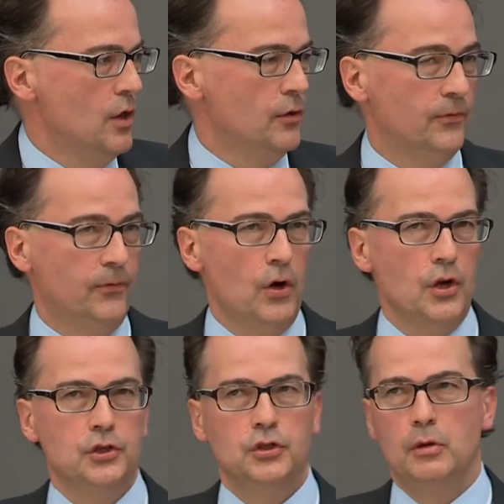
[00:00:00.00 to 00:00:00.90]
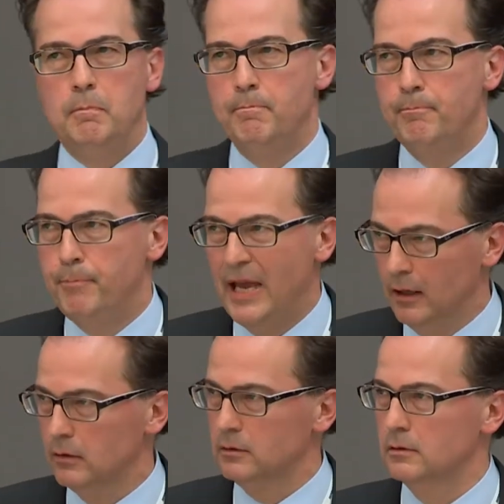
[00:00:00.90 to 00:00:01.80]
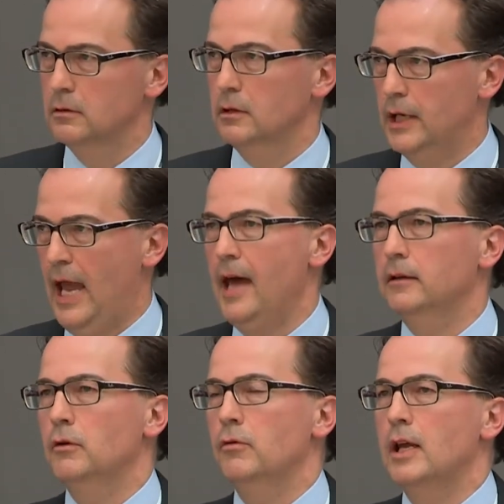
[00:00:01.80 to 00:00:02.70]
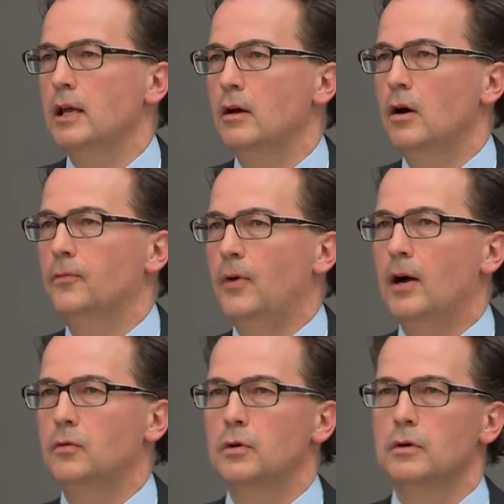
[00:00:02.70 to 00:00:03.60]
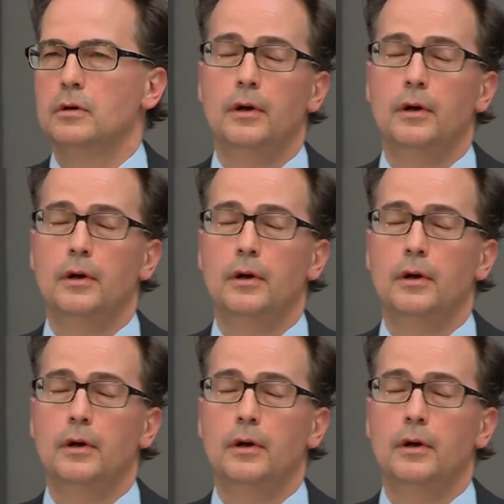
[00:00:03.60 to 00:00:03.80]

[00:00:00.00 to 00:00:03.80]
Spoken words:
The first pillar category of our